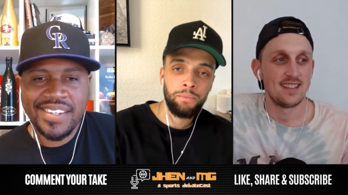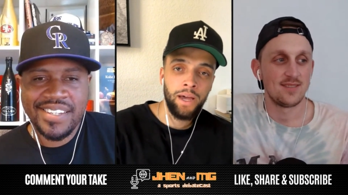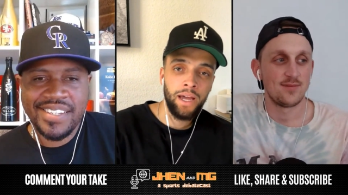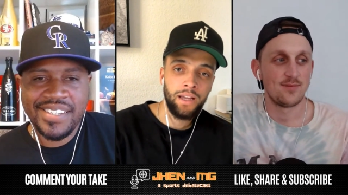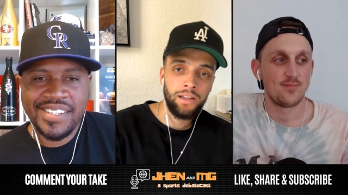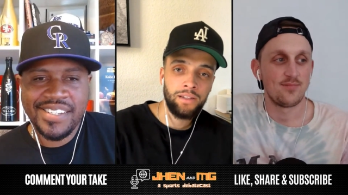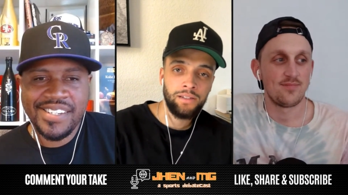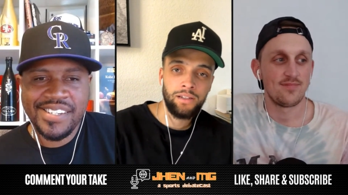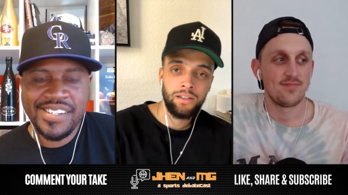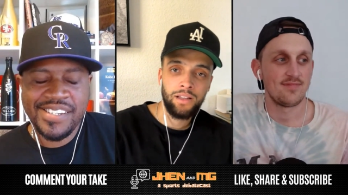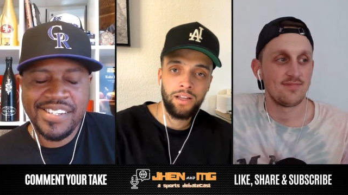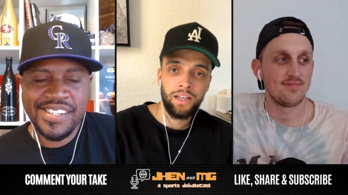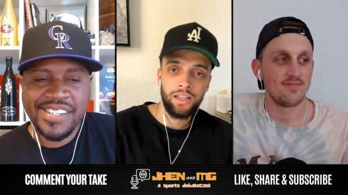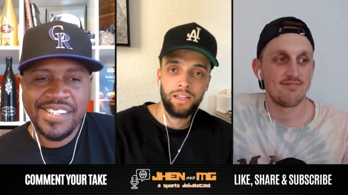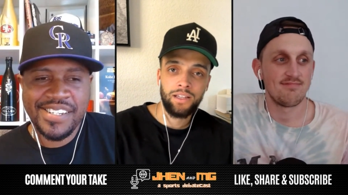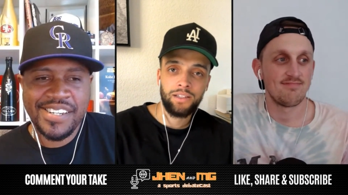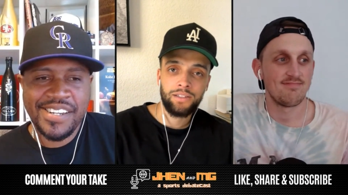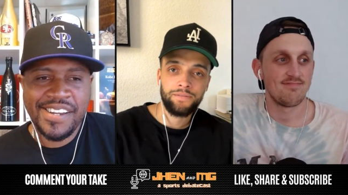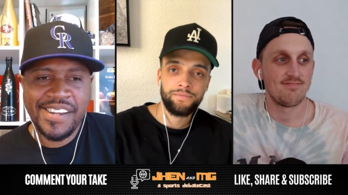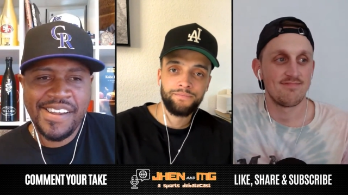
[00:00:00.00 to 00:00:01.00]
Speaker 1: package look like?
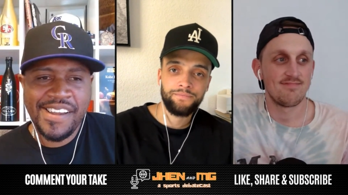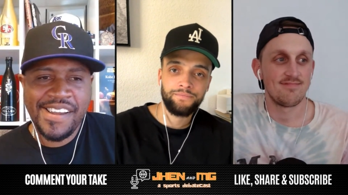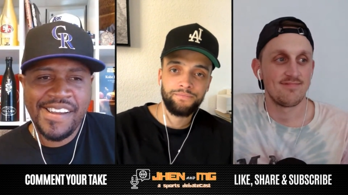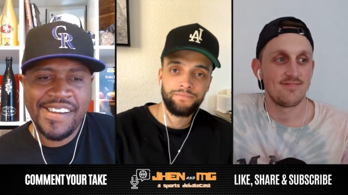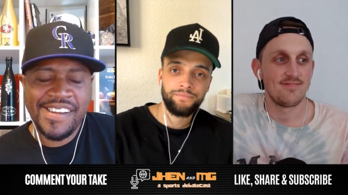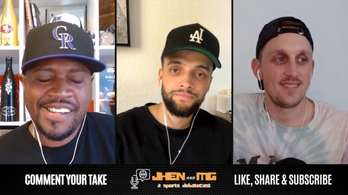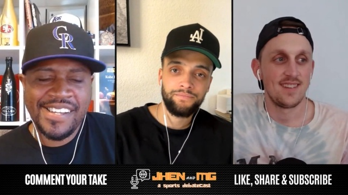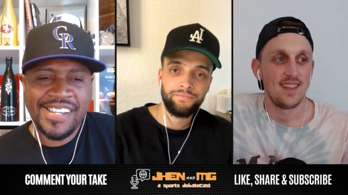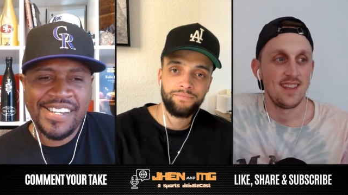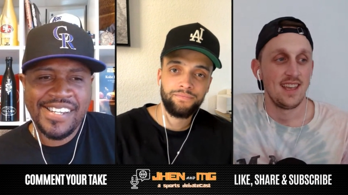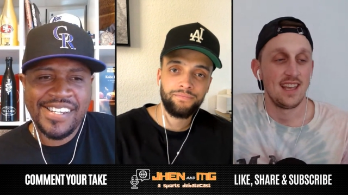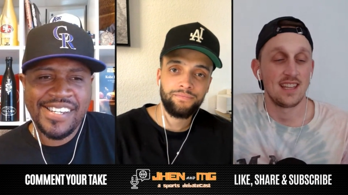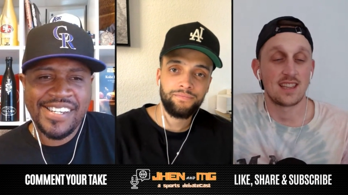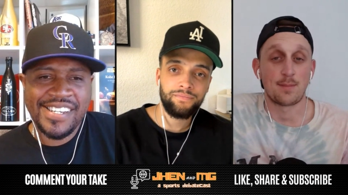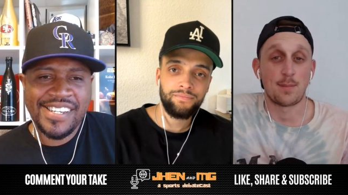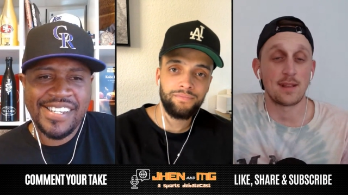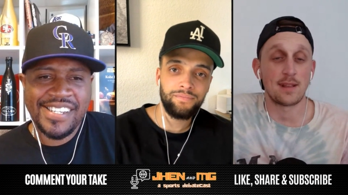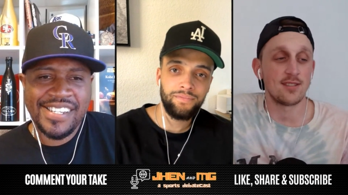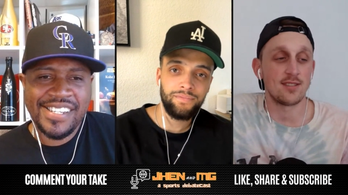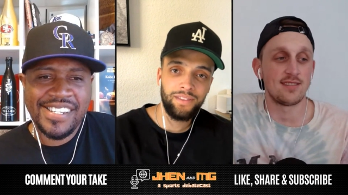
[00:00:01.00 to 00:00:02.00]

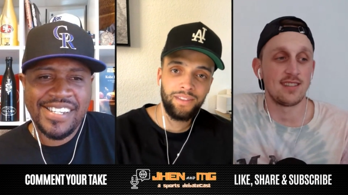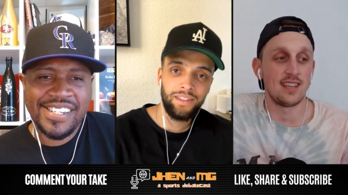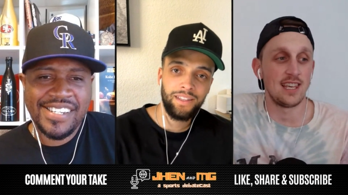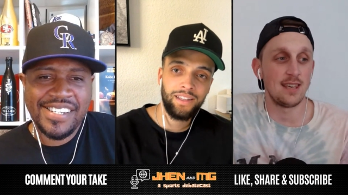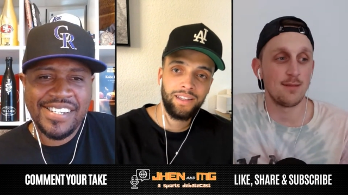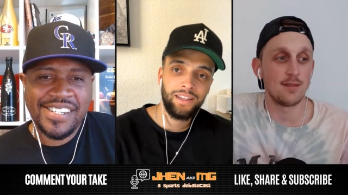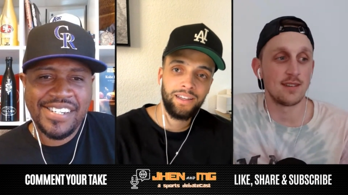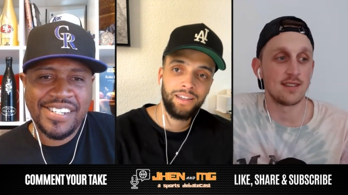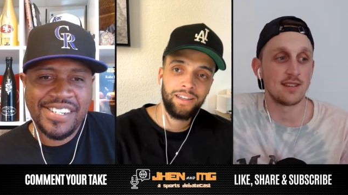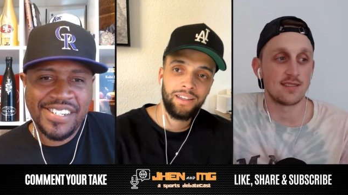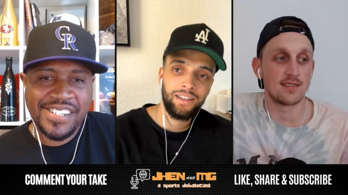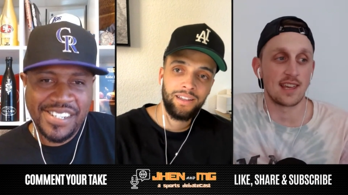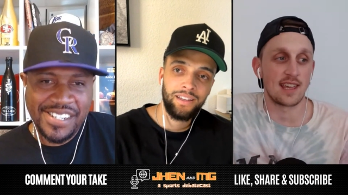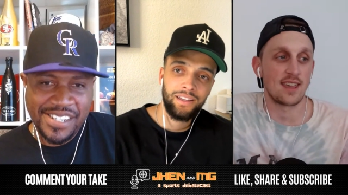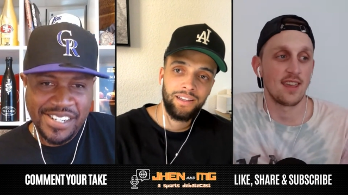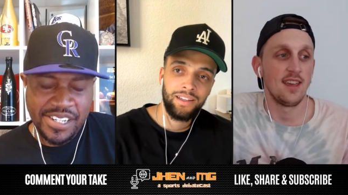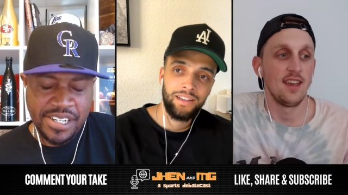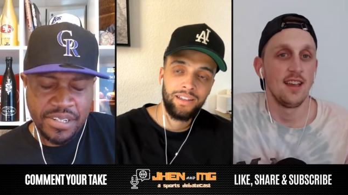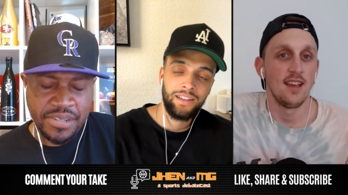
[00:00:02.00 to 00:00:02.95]
Depends. The team is like.